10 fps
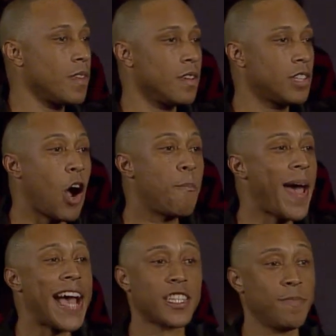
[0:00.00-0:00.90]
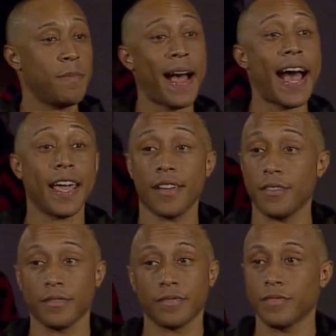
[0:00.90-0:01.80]
don't pass me by.
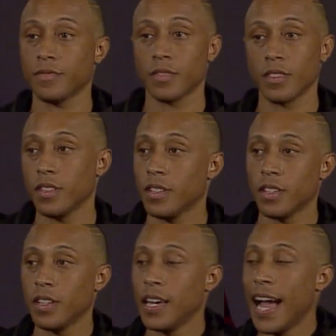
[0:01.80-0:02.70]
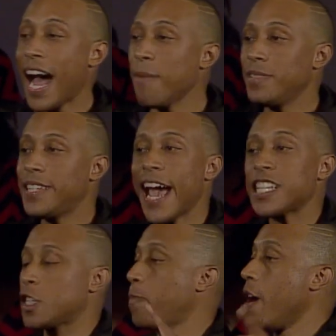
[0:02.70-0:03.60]
I'm
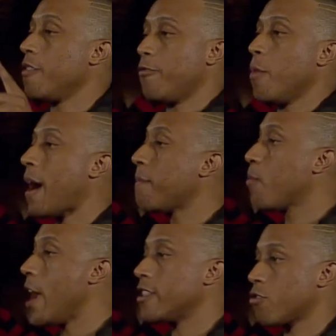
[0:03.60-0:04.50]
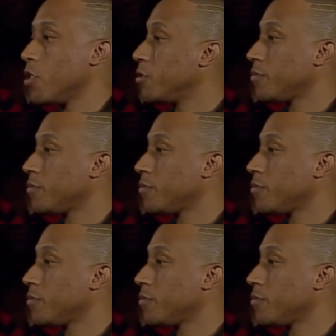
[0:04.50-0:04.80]
desperate for my breakthrough.